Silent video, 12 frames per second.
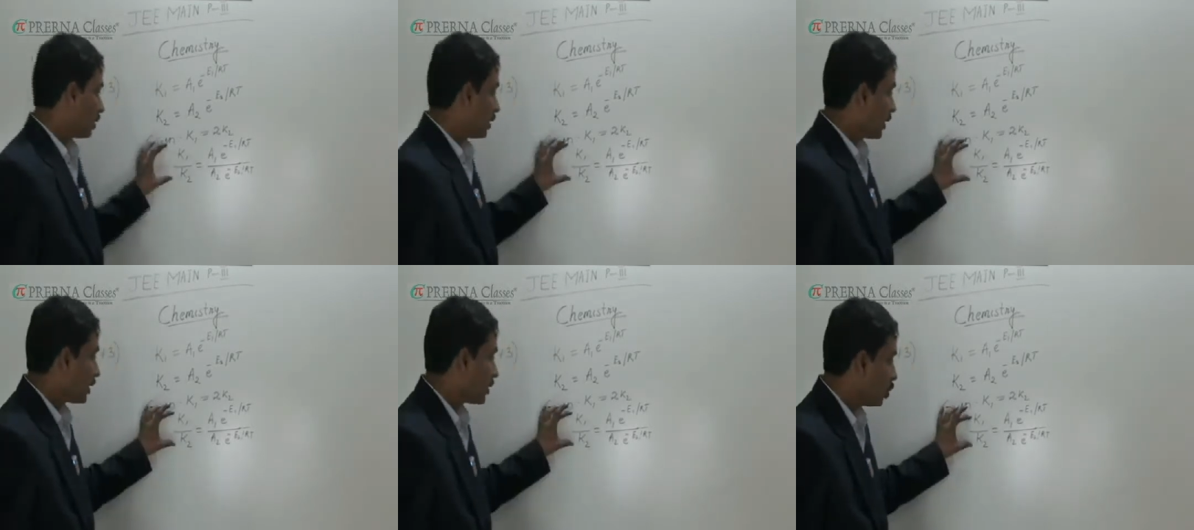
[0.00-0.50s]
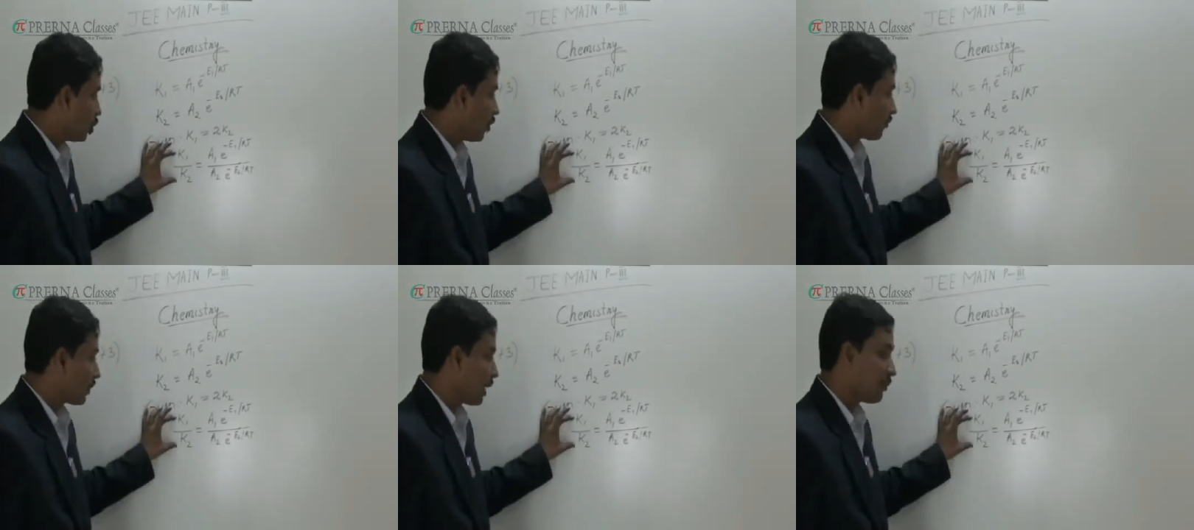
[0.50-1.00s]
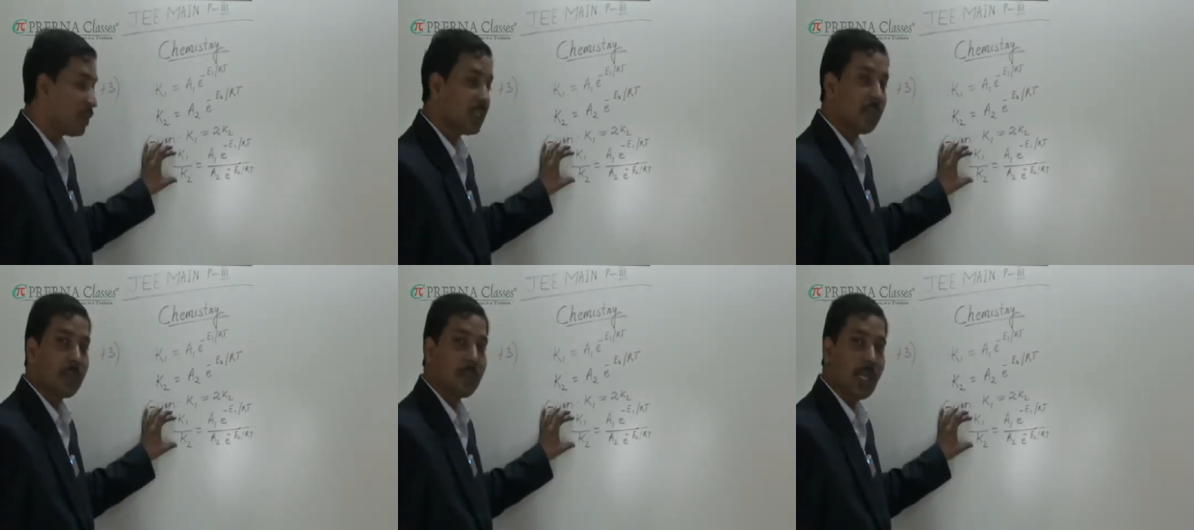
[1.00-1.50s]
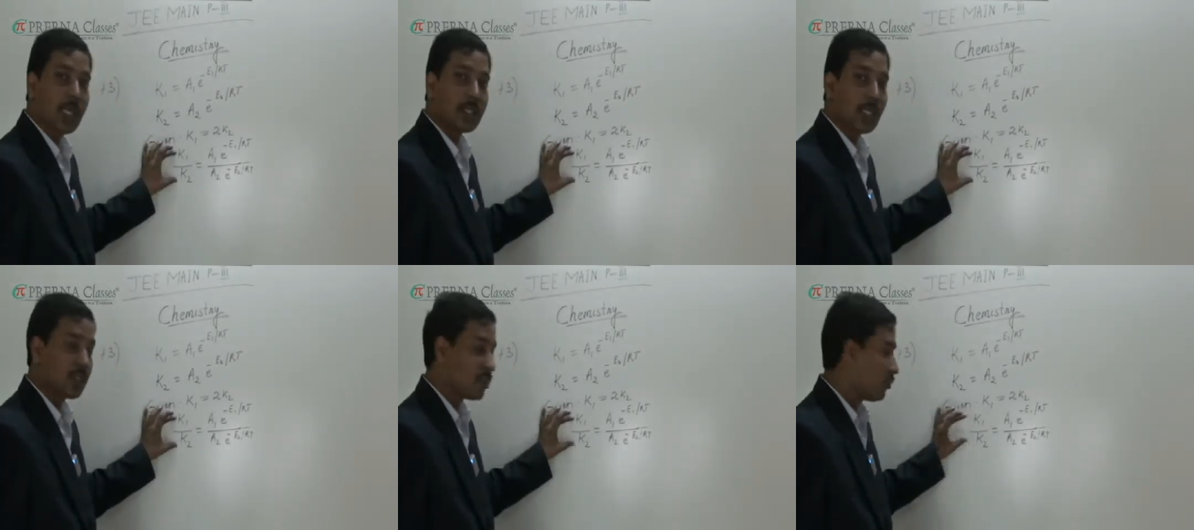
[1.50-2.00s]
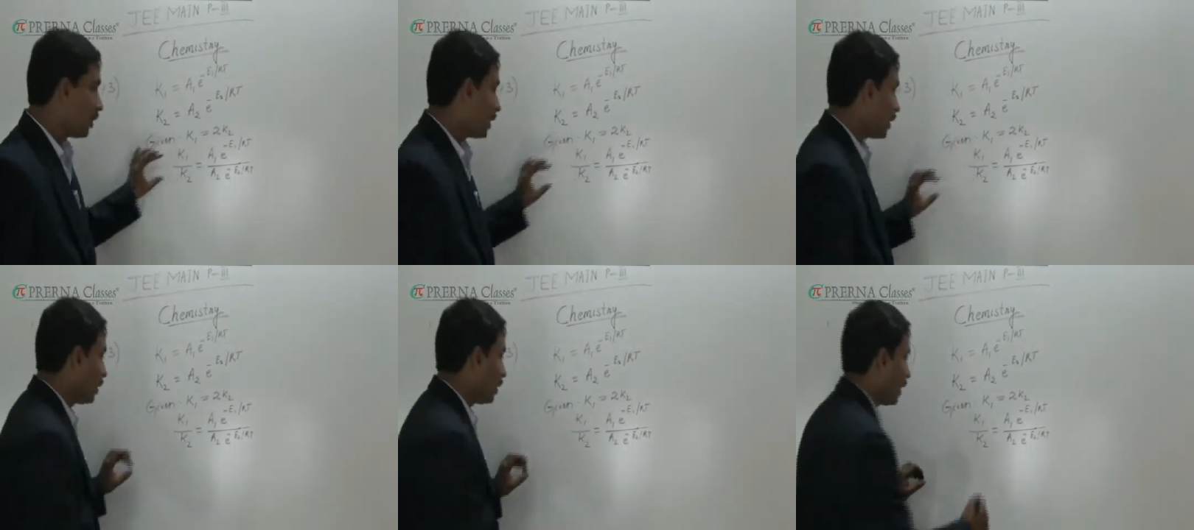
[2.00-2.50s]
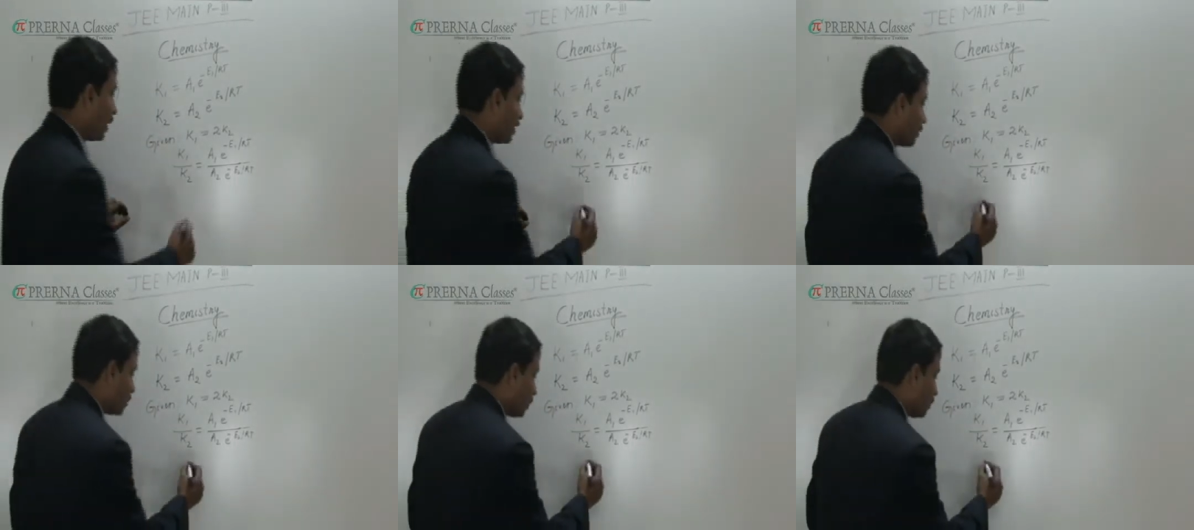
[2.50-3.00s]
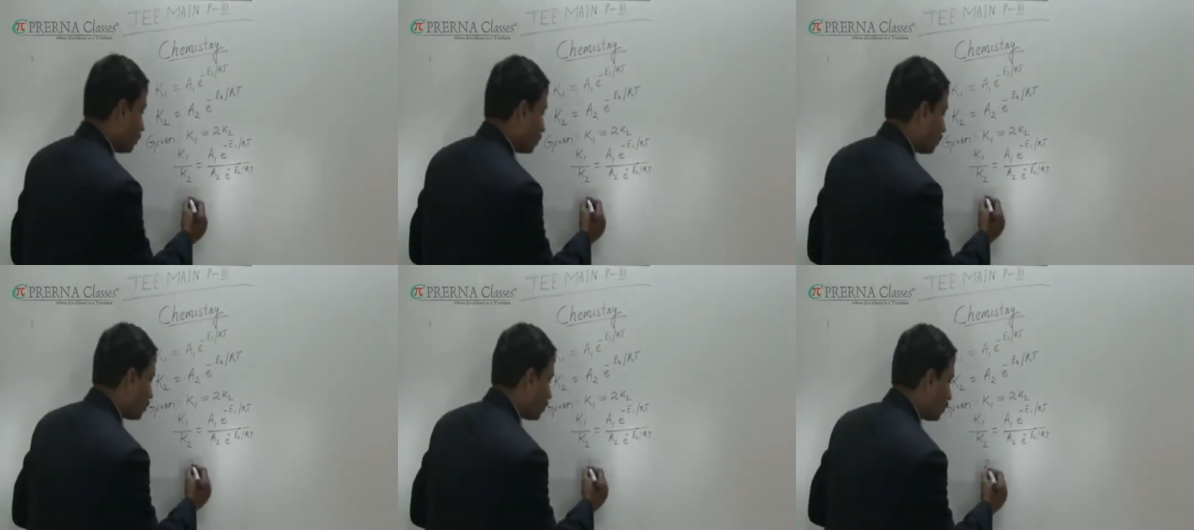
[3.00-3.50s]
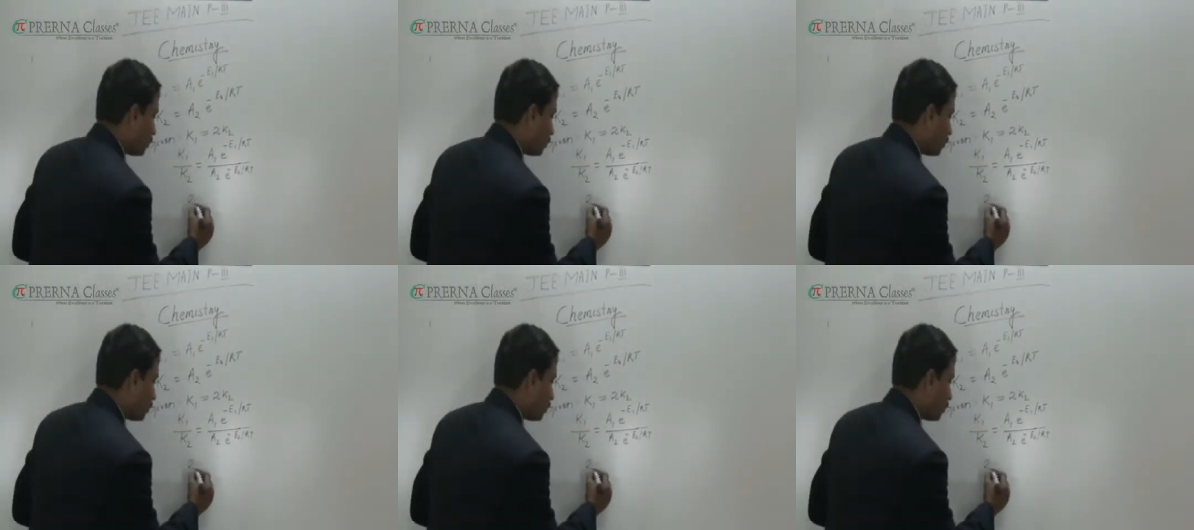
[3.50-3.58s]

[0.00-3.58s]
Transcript: The ratio of K1 by K2 we can write 2.